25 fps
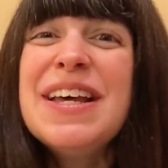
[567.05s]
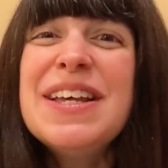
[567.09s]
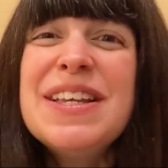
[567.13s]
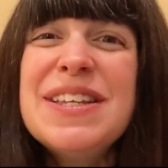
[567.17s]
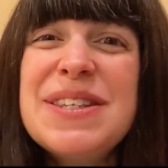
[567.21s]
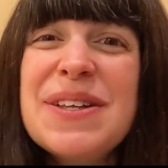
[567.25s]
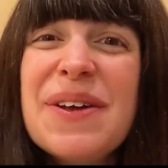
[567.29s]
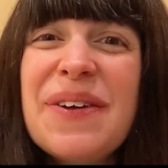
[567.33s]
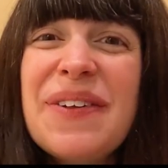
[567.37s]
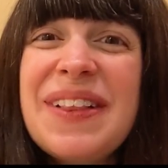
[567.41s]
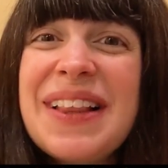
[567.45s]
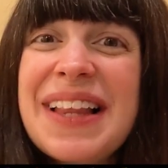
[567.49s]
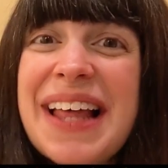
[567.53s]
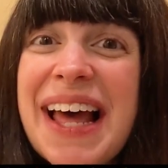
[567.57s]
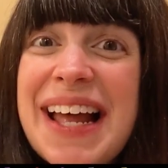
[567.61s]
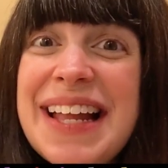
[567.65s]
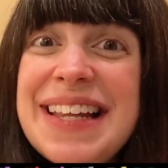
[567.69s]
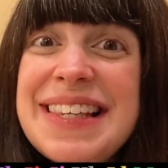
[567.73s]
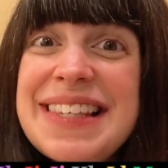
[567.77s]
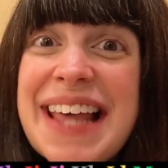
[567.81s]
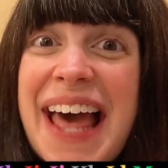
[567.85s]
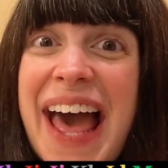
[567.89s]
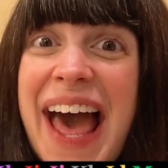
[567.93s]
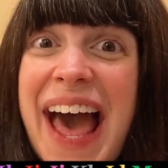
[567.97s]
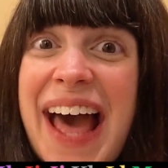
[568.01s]
So
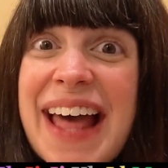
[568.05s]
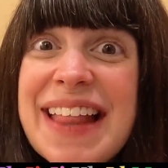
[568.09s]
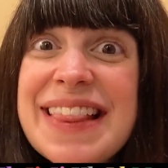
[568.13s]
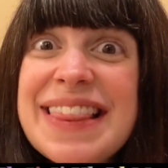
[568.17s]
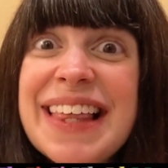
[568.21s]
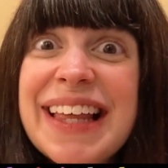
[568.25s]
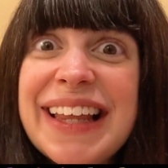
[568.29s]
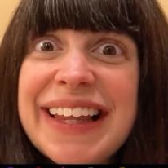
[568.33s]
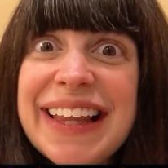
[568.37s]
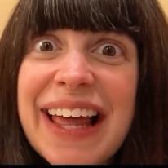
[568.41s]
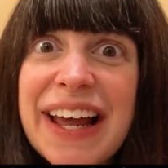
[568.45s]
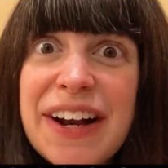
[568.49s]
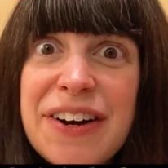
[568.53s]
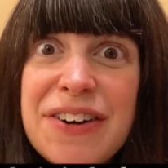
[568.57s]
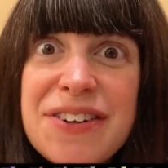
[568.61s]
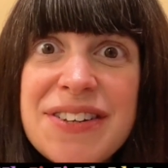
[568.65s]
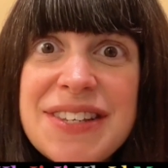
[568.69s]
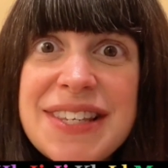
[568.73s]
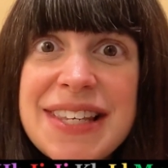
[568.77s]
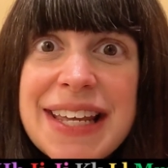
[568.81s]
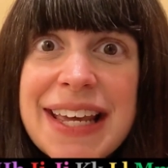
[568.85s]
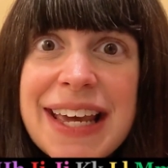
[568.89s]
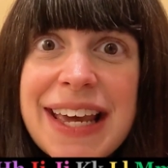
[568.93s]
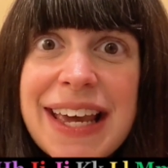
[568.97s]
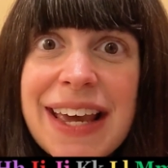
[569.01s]
let's add the letter
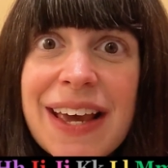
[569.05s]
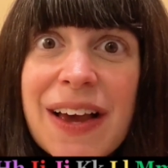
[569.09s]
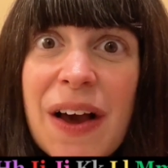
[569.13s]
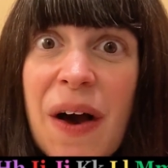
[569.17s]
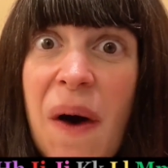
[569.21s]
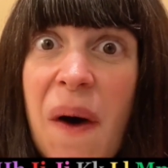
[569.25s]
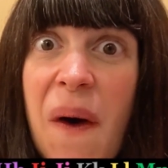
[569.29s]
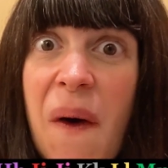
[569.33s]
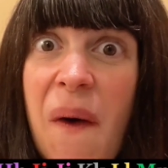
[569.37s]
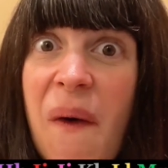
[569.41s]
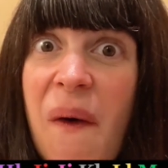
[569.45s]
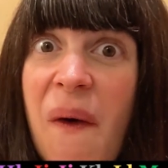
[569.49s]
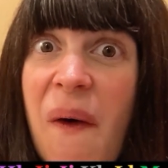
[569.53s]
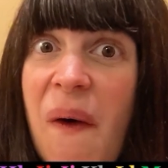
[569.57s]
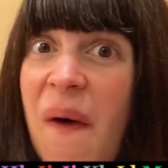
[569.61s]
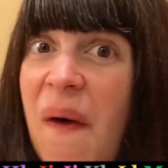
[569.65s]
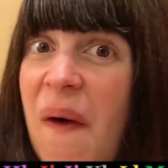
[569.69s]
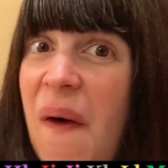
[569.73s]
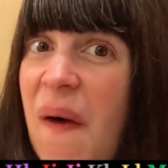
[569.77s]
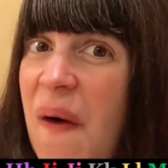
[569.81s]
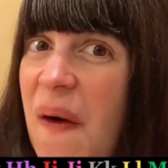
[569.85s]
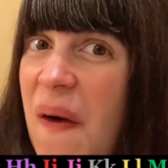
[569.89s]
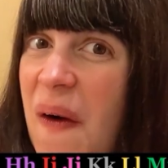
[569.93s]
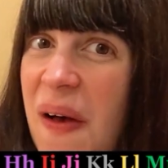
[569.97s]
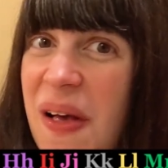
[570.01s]
Z
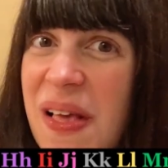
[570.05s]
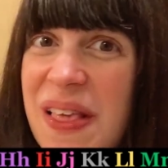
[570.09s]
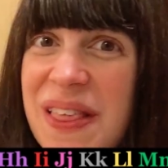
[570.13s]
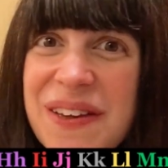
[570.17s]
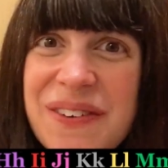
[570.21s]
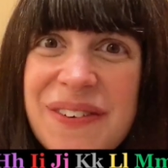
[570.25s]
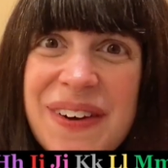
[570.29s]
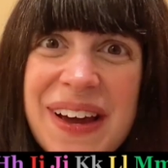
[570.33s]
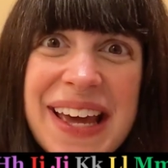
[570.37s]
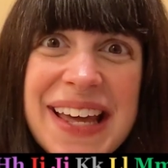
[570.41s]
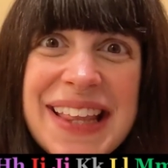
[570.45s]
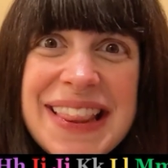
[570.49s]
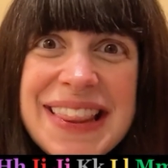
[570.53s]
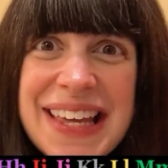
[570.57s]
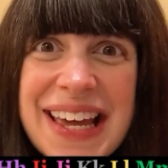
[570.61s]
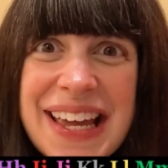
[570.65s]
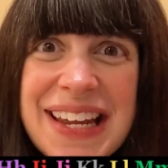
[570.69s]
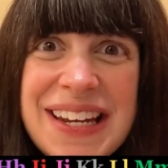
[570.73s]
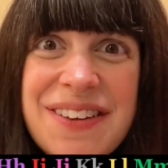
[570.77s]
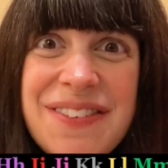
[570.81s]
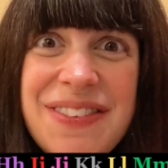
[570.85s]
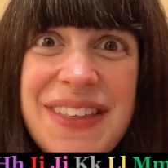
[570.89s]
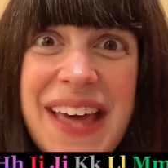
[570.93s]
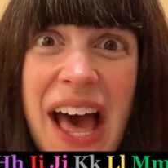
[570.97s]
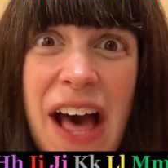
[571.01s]
all the way at the
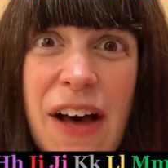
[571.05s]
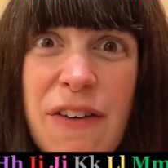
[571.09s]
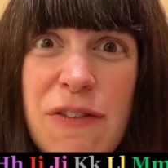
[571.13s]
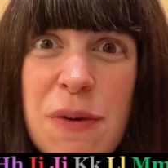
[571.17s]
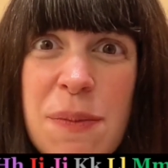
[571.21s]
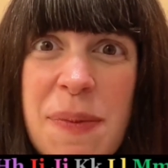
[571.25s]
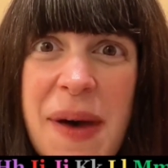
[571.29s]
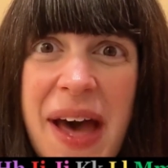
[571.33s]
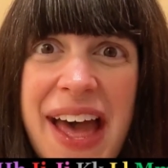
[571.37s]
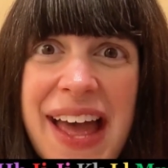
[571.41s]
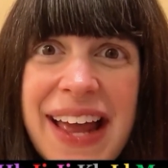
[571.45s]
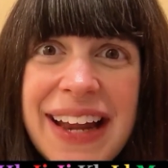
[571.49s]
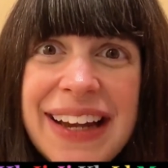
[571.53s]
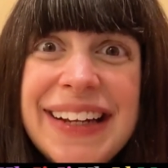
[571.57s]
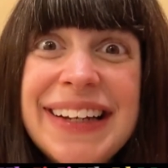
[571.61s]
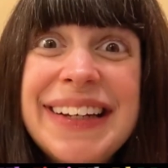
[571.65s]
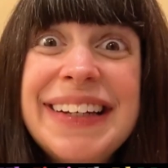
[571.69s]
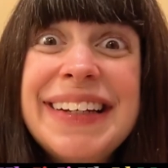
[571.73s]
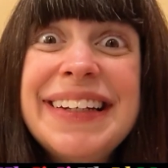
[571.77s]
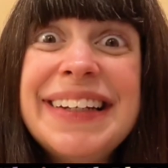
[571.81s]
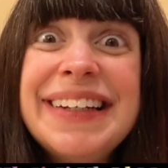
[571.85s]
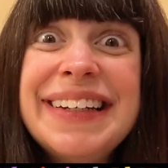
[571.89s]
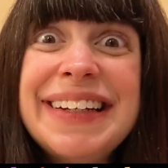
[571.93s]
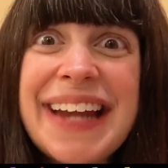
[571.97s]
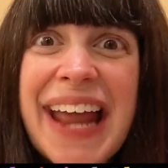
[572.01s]
end of the alphabet
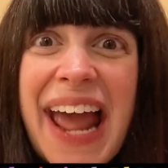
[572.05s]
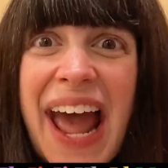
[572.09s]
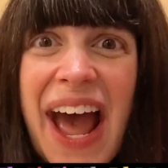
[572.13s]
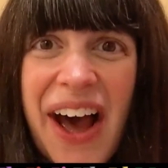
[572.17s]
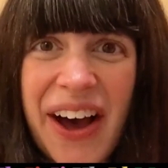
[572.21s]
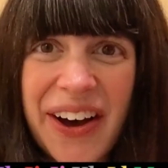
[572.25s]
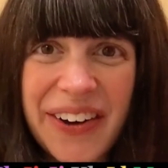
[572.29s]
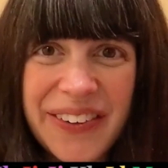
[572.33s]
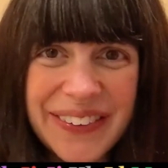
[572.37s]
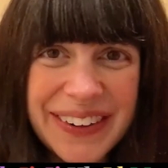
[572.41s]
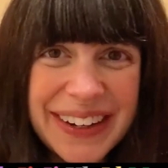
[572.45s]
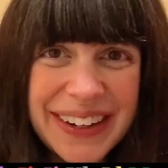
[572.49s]
now,